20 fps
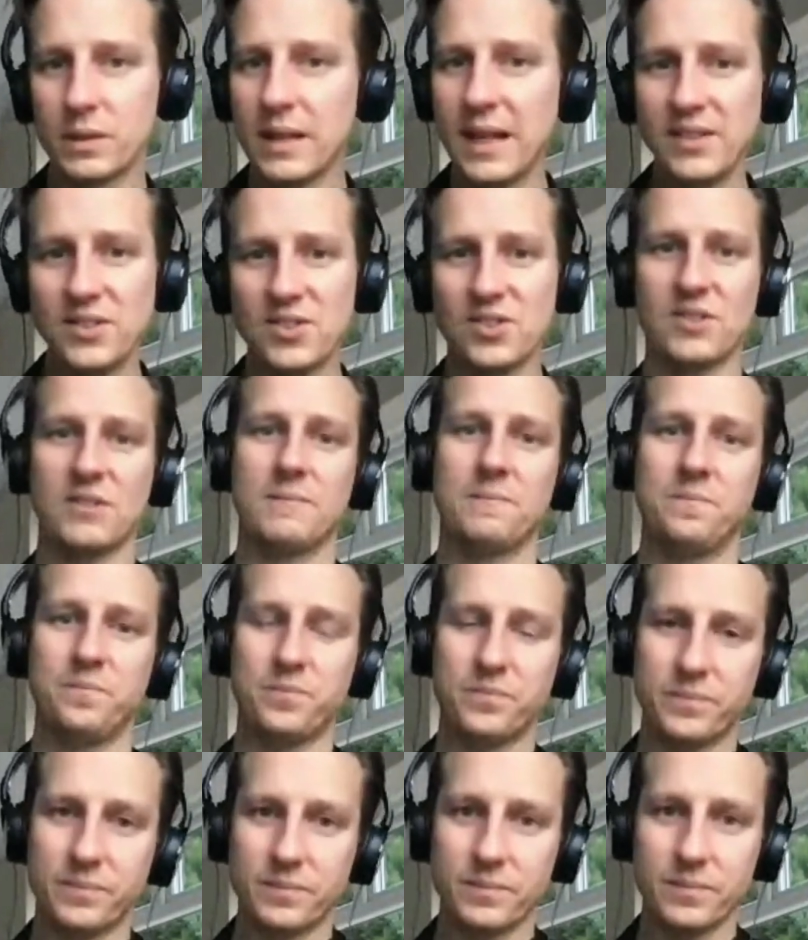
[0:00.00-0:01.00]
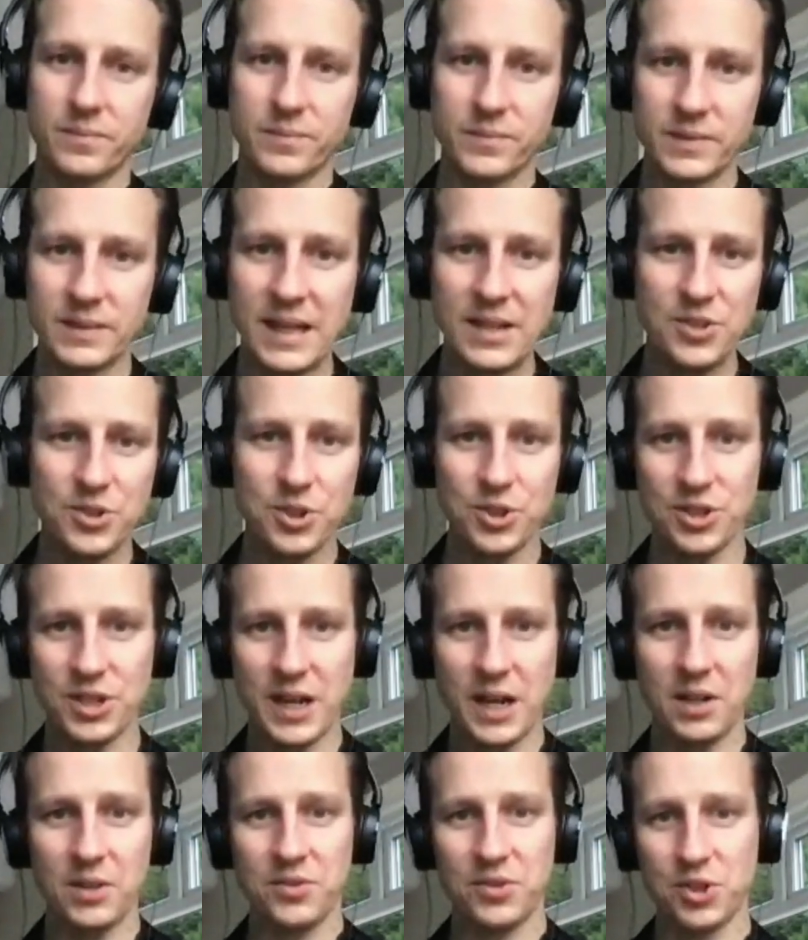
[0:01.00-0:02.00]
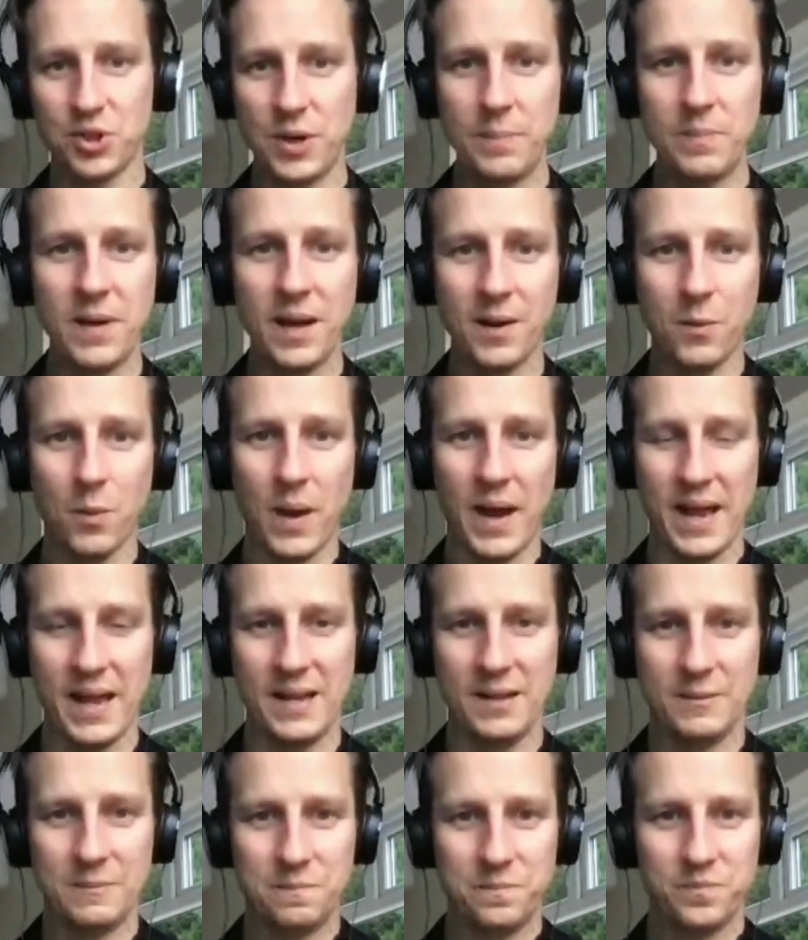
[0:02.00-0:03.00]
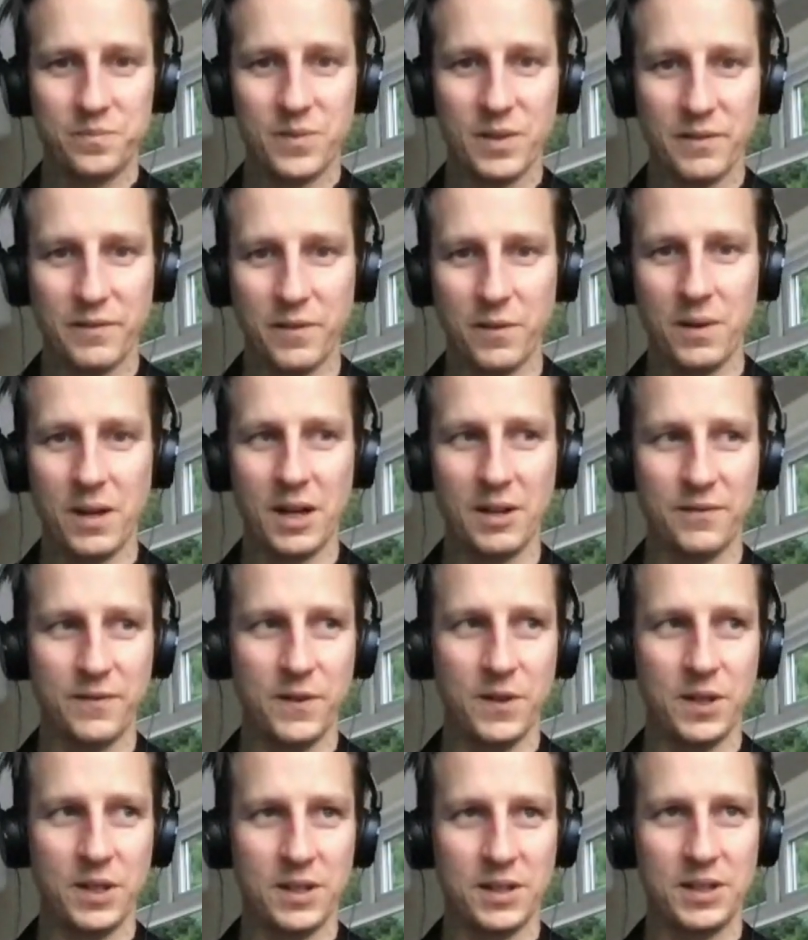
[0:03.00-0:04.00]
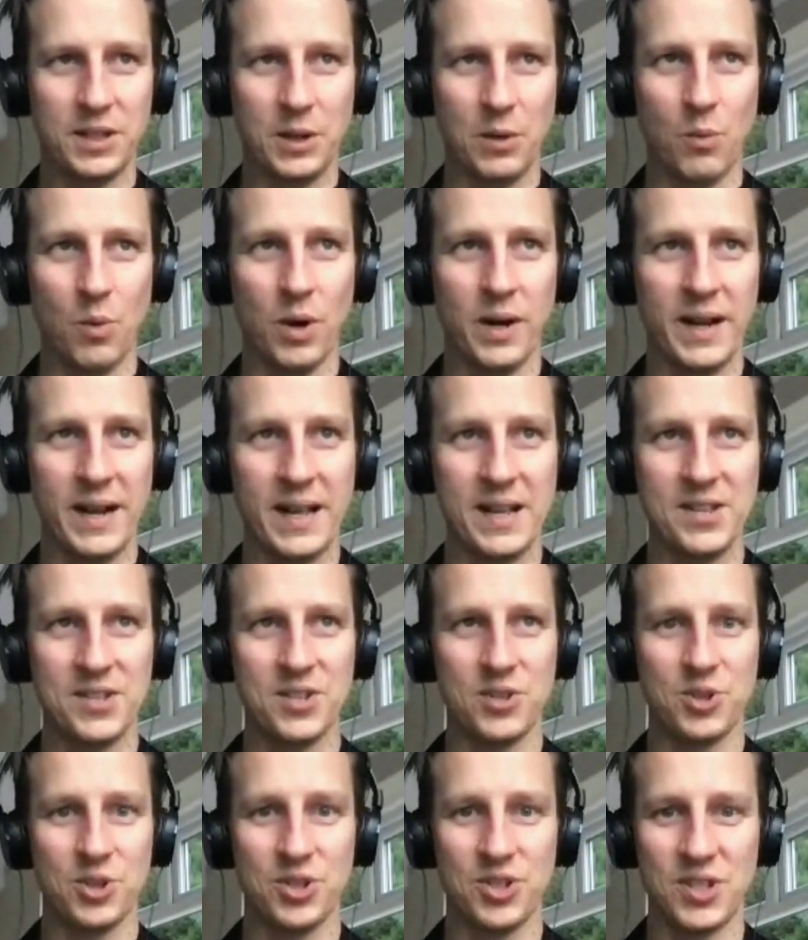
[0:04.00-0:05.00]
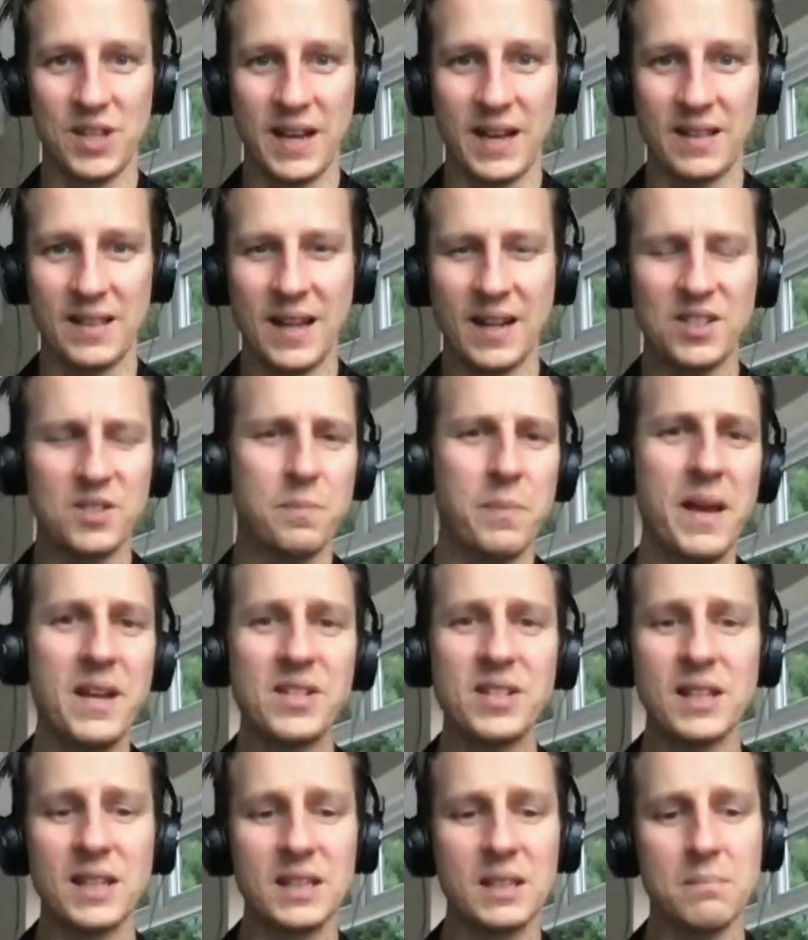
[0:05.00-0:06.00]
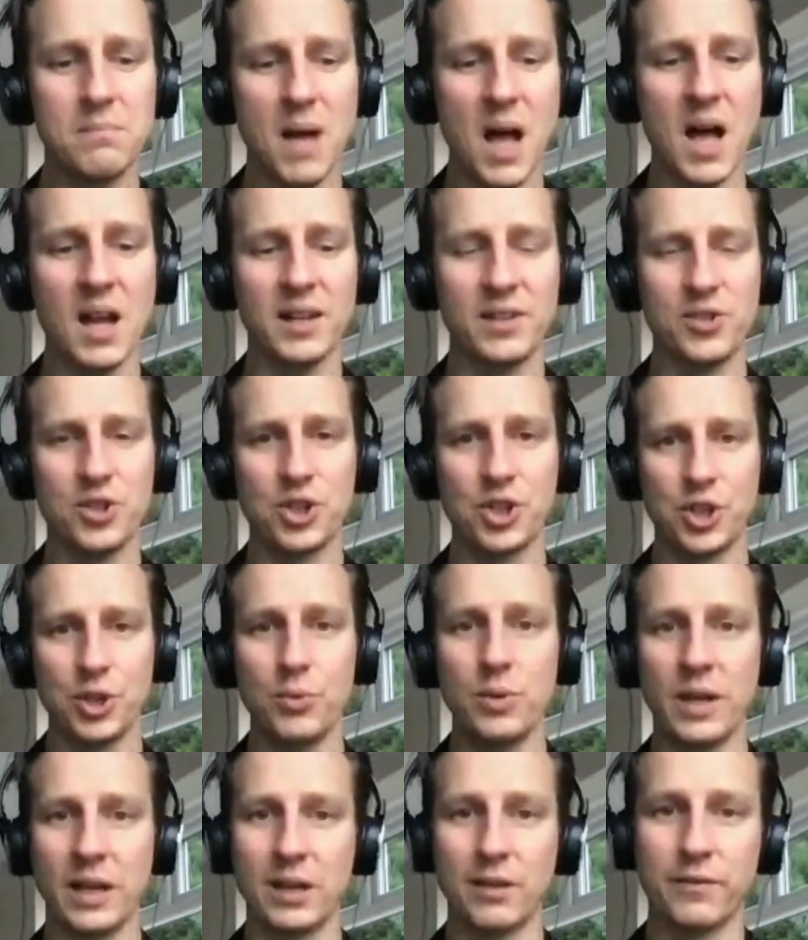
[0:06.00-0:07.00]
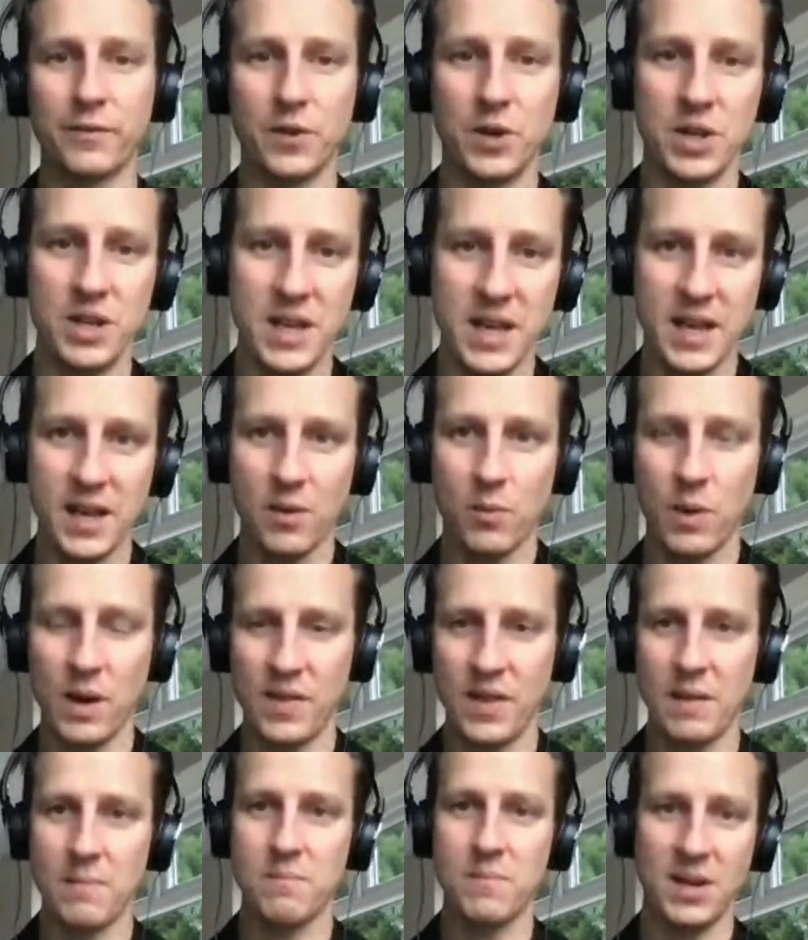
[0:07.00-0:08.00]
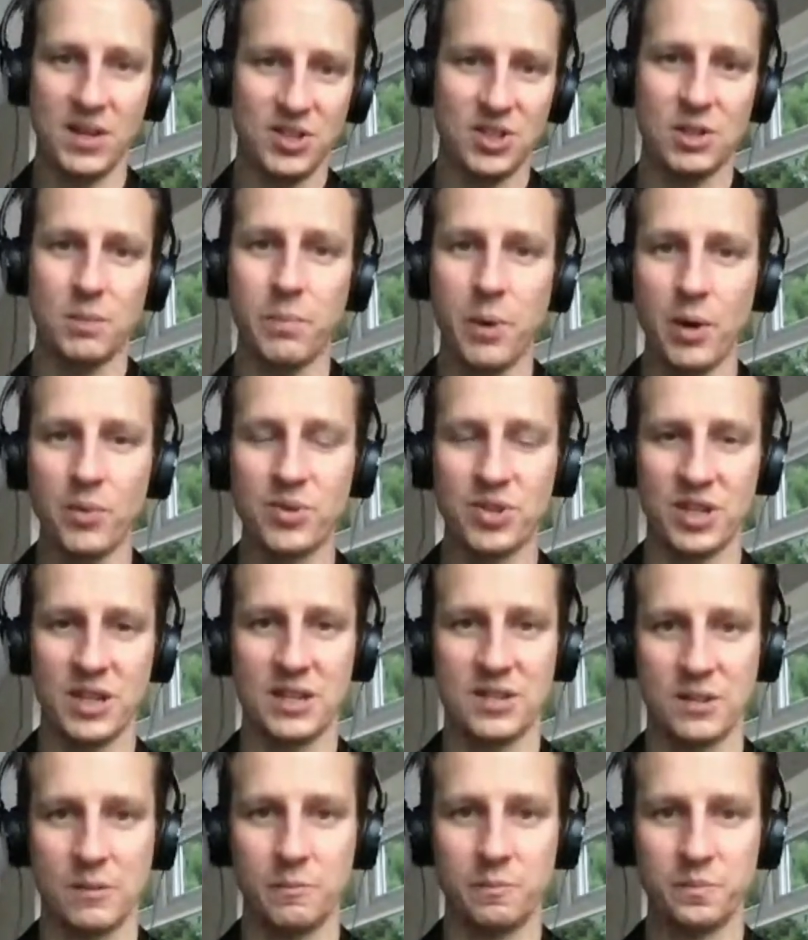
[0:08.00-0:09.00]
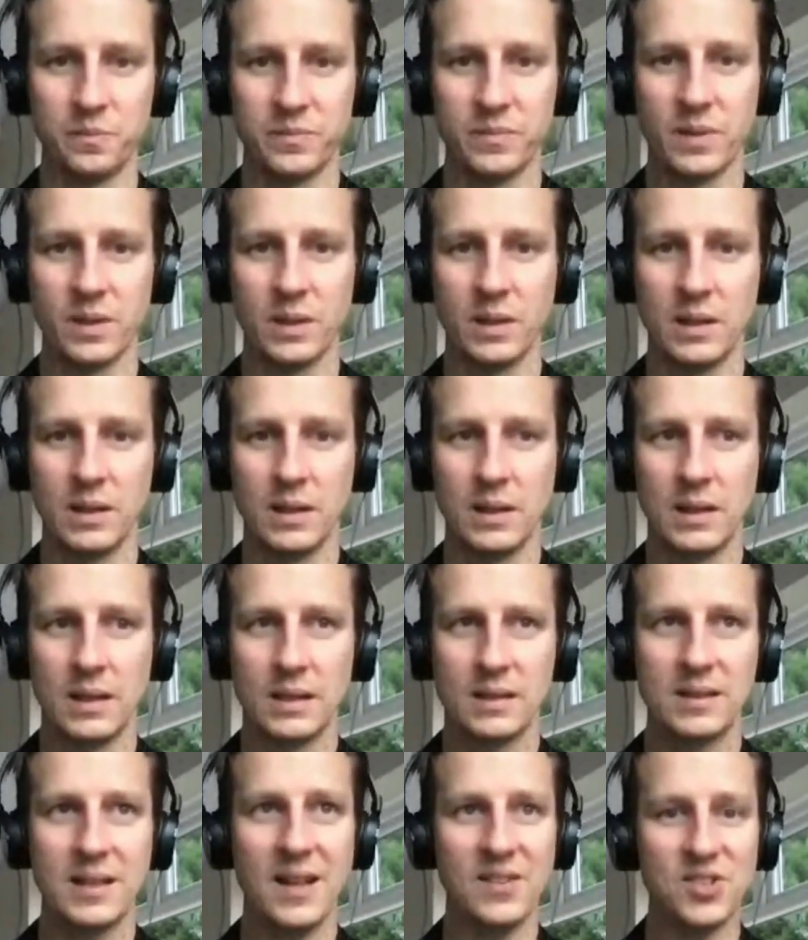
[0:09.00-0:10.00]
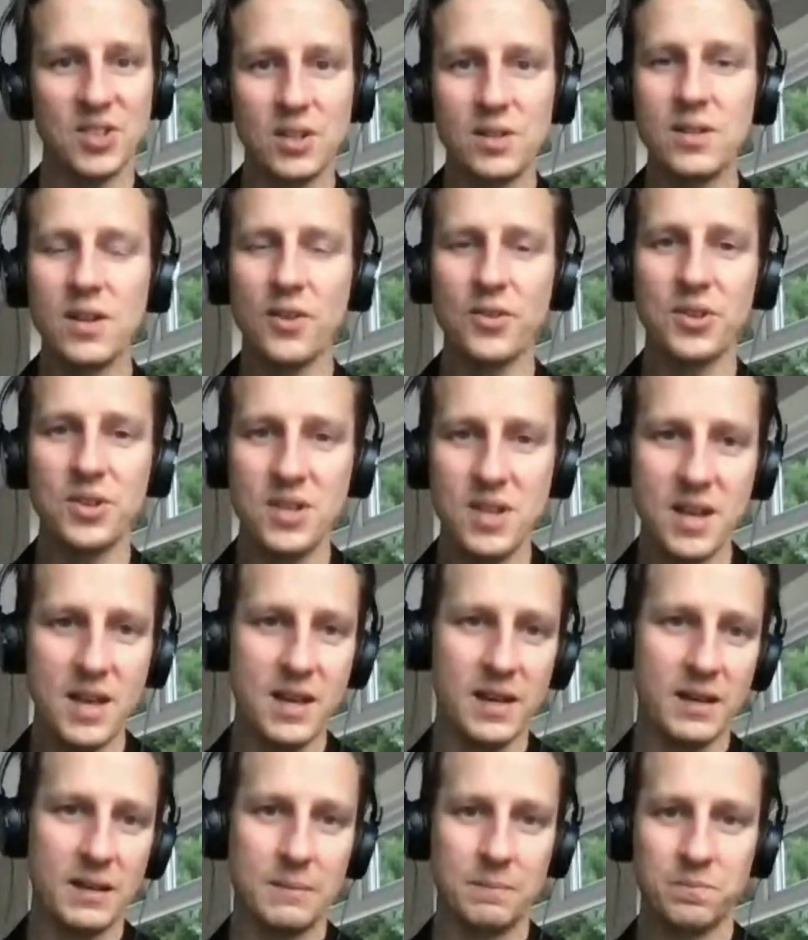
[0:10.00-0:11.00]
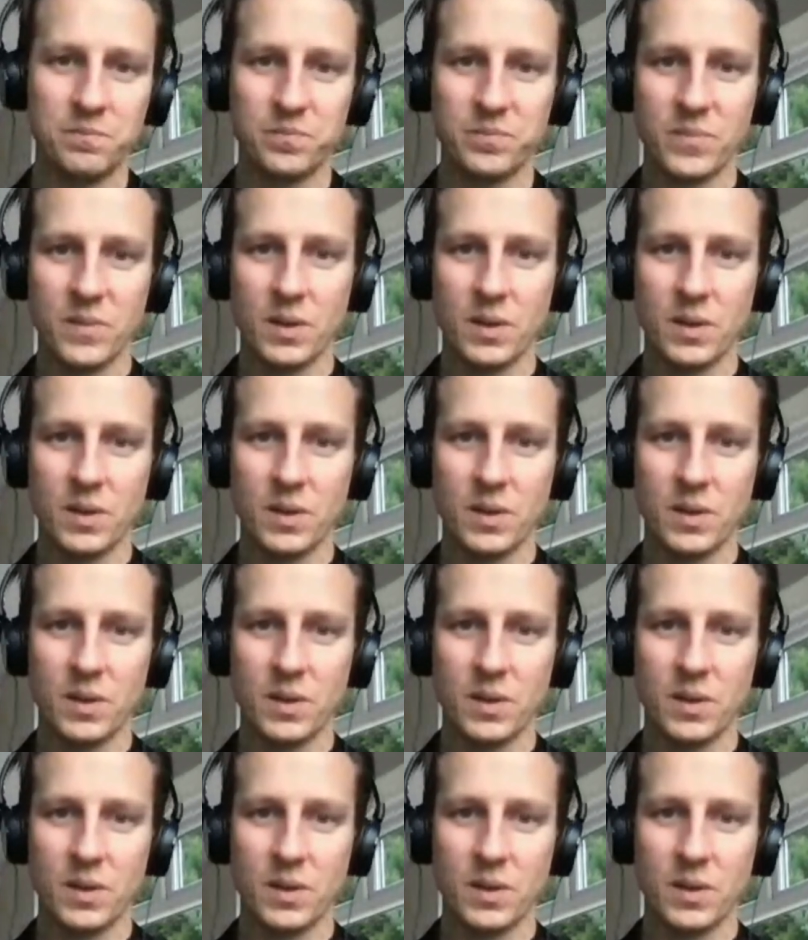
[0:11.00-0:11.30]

Let's just kind of strip that away for you know what it is, and just say that's basically the Marlins shooting for a year where they missed the postseason. That's another year